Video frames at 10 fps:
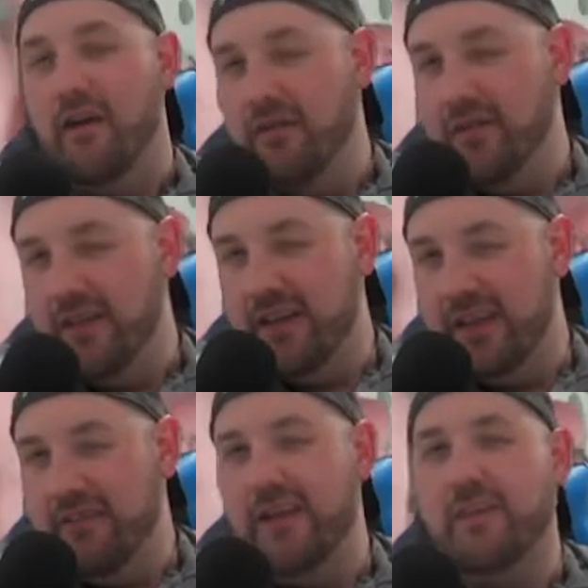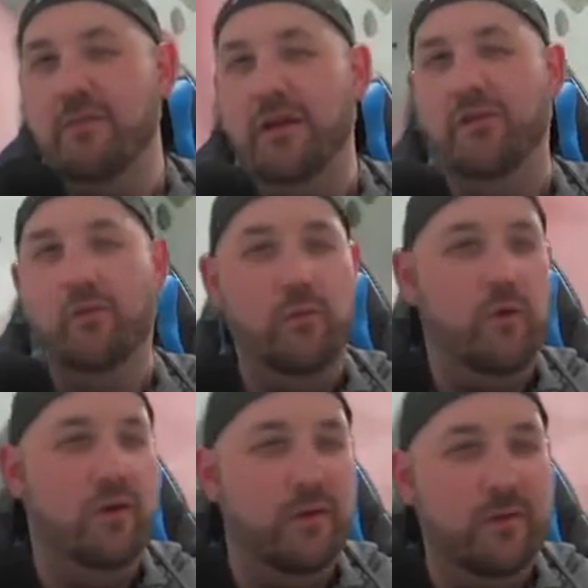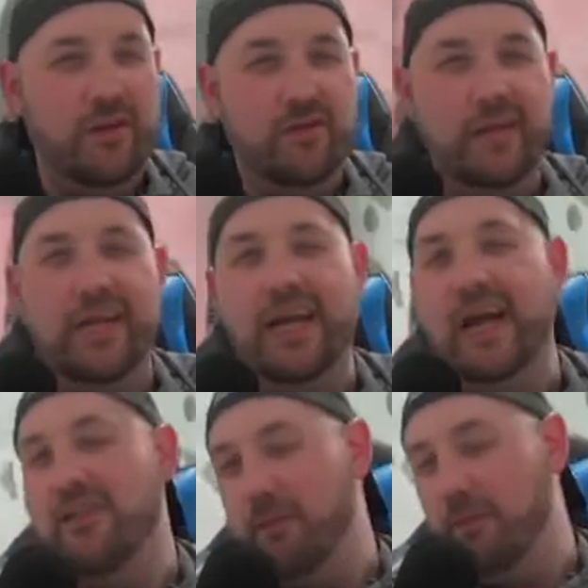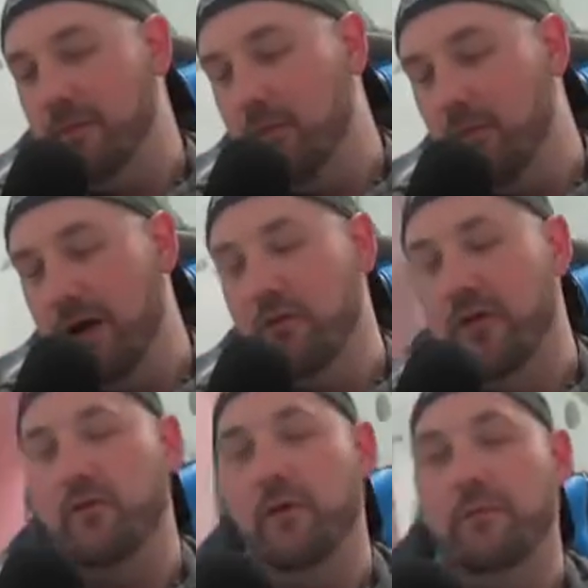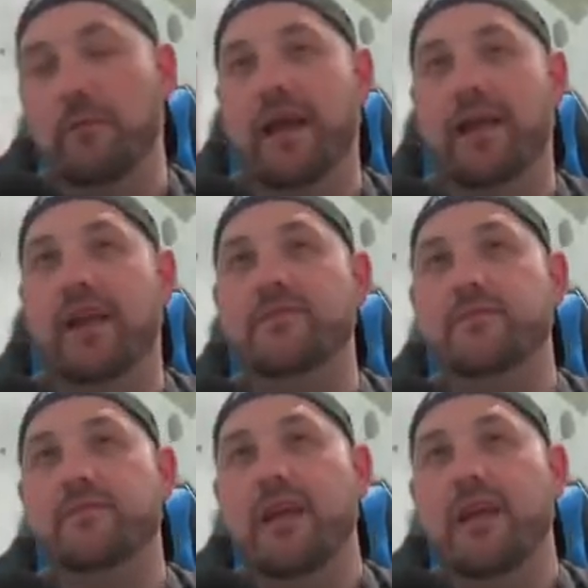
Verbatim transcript: of the defense, because we want to be swinging out, so people might want to swing back at us.